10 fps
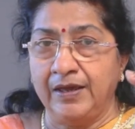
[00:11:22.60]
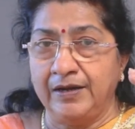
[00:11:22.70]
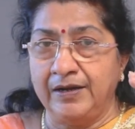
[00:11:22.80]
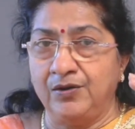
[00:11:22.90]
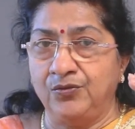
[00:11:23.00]

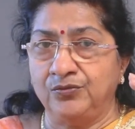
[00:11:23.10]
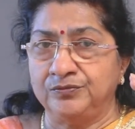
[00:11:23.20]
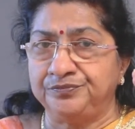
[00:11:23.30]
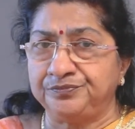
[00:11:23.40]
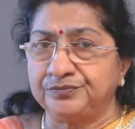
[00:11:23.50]
Now,
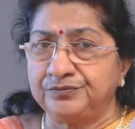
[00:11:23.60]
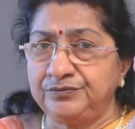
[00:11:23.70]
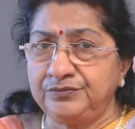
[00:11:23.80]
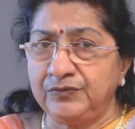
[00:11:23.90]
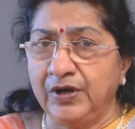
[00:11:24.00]

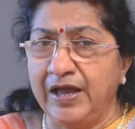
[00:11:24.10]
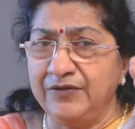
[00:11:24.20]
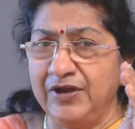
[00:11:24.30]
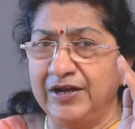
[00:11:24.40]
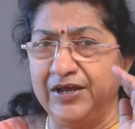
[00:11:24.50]
I
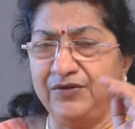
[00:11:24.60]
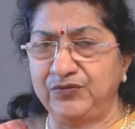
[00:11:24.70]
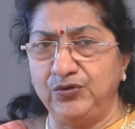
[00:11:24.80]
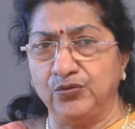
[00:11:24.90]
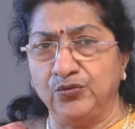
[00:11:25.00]
will give
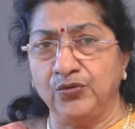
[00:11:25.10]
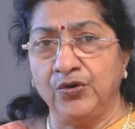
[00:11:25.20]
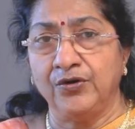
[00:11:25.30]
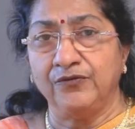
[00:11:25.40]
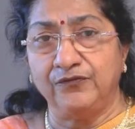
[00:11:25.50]
you
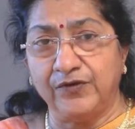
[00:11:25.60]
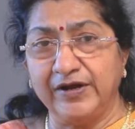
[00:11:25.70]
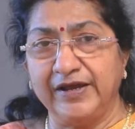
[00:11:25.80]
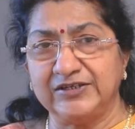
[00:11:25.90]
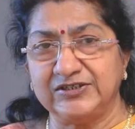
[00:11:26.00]
one
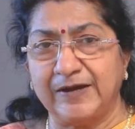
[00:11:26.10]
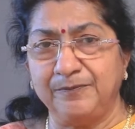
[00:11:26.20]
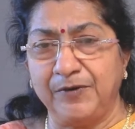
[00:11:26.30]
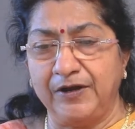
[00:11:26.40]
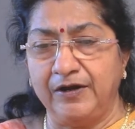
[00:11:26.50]

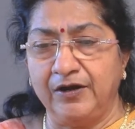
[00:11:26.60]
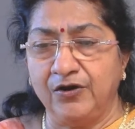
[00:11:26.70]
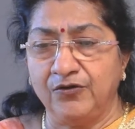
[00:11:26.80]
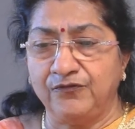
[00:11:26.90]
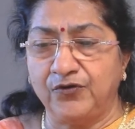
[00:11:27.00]
example
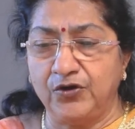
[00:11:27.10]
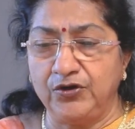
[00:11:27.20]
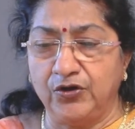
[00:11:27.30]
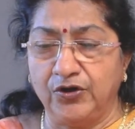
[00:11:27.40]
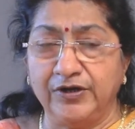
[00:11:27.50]
for
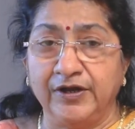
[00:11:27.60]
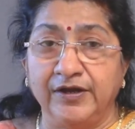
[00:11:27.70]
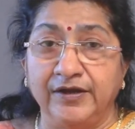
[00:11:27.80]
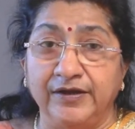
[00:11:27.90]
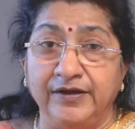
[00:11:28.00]
your
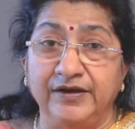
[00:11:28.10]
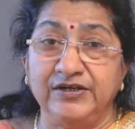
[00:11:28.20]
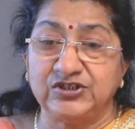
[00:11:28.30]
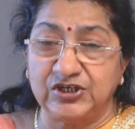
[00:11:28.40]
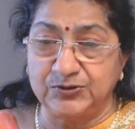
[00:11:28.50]

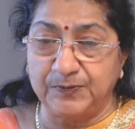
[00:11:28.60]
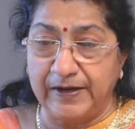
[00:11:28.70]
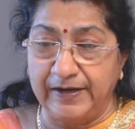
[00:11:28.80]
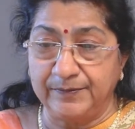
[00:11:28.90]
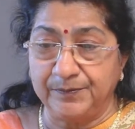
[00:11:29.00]
research
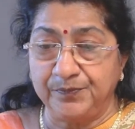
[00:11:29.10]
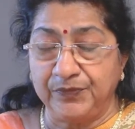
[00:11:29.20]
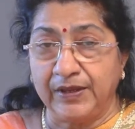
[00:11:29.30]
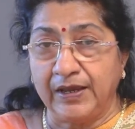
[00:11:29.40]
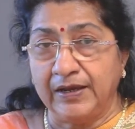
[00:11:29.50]
plan.
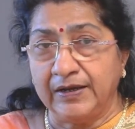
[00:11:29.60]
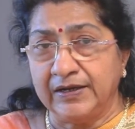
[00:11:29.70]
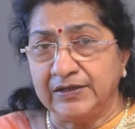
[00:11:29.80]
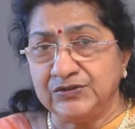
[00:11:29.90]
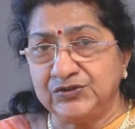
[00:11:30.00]

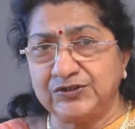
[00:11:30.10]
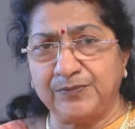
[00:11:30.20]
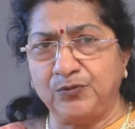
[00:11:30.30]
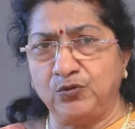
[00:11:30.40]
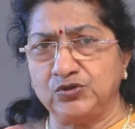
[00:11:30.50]

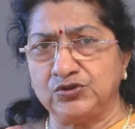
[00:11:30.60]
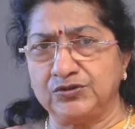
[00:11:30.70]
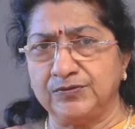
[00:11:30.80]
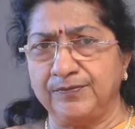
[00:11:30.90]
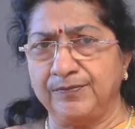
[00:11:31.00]
Suppose,
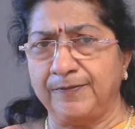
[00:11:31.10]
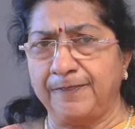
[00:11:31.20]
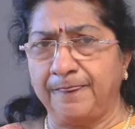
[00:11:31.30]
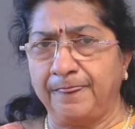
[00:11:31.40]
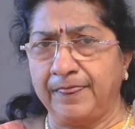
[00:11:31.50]

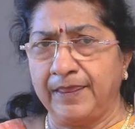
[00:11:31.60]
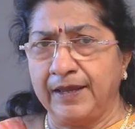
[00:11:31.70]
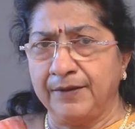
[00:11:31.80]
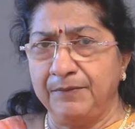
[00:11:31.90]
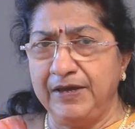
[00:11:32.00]

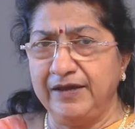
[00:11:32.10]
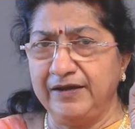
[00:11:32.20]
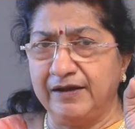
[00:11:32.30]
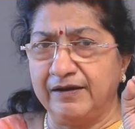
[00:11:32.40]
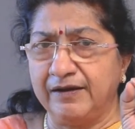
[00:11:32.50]
being
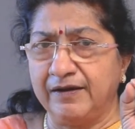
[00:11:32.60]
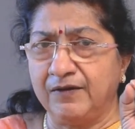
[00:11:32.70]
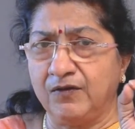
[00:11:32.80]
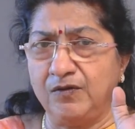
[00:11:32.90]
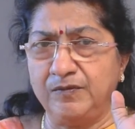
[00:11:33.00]
a
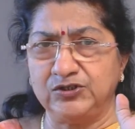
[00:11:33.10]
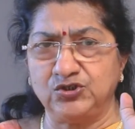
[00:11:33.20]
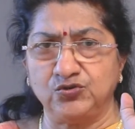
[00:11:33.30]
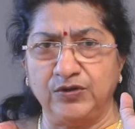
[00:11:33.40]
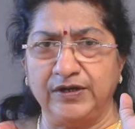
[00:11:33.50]
commerce
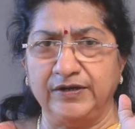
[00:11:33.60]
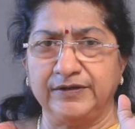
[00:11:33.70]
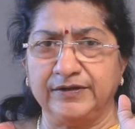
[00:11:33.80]
student,